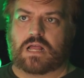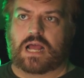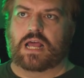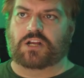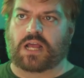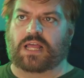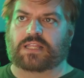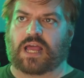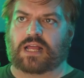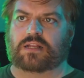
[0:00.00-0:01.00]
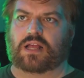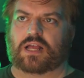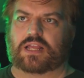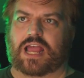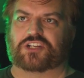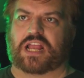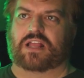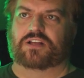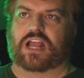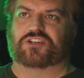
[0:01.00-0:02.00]
I like that
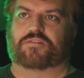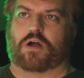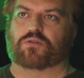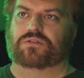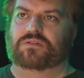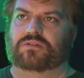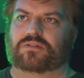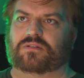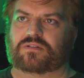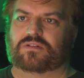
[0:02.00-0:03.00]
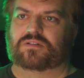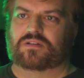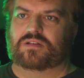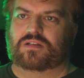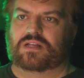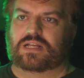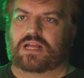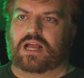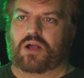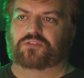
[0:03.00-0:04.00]
Kajik Falcon.
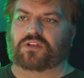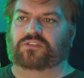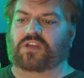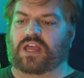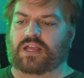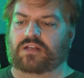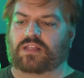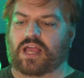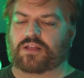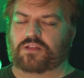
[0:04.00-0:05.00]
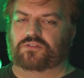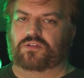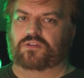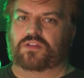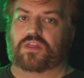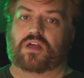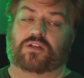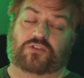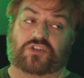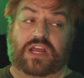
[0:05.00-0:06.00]
I was going to say, like,
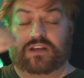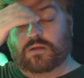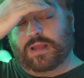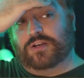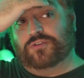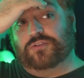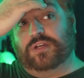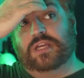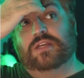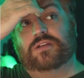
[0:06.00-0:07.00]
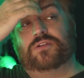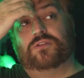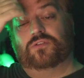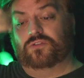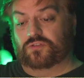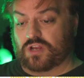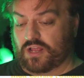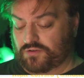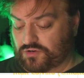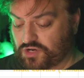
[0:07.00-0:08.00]
the chain commander is.
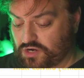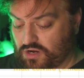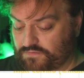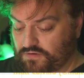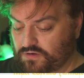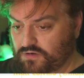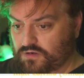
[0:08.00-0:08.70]
Yeah, just shake it off.